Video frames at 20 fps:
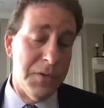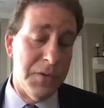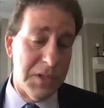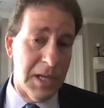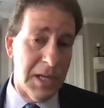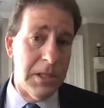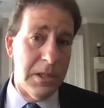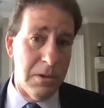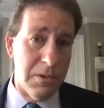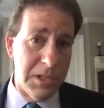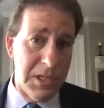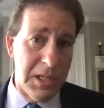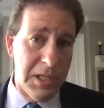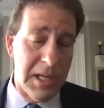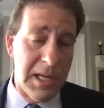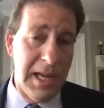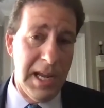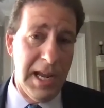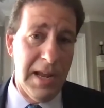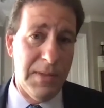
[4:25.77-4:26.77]
if enough
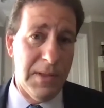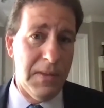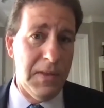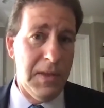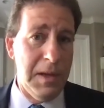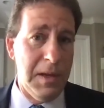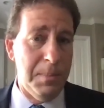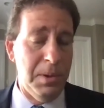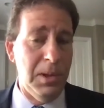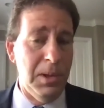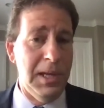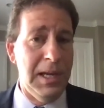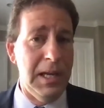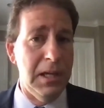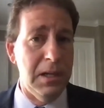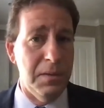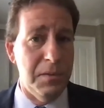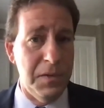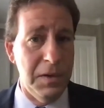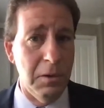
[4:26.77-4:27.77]
senators indicate that they
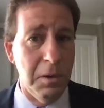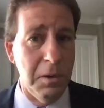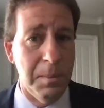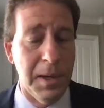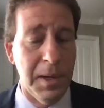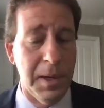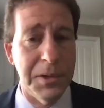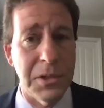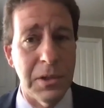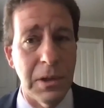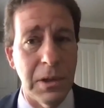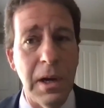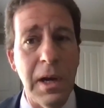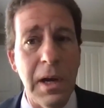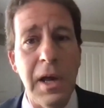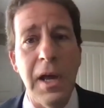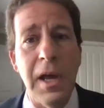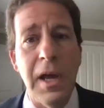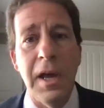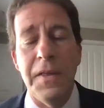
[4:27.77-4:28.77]
plan to
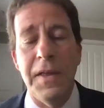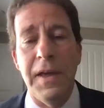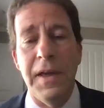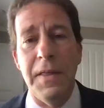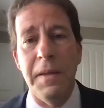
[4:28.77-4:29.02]
filibuster,